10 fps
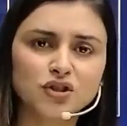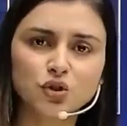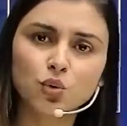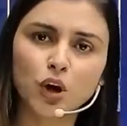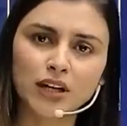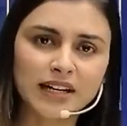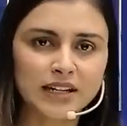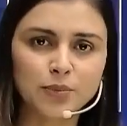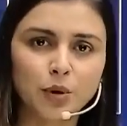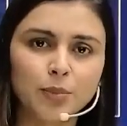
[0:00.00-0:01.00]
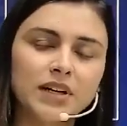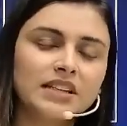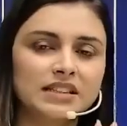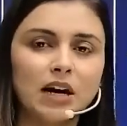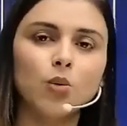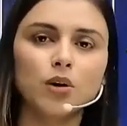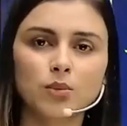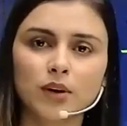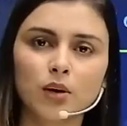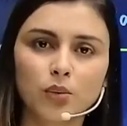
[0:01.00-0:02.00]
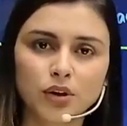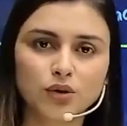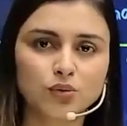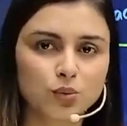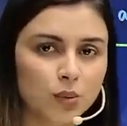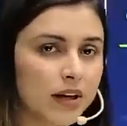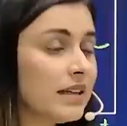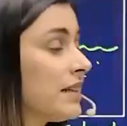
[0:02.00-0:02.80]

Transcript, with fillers: two colligative properties now what we are going to do is